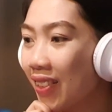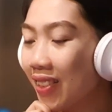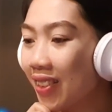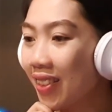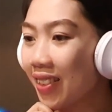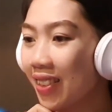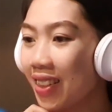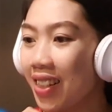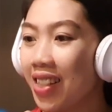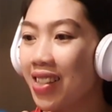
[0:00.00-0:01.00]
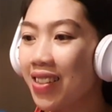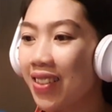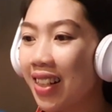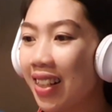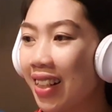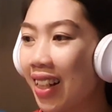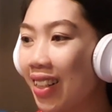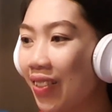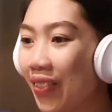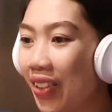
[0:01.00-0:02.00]
Welcome to the Witch Woods. It's really
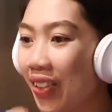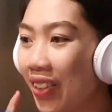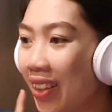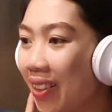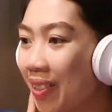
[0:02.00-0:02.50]
kind of cute.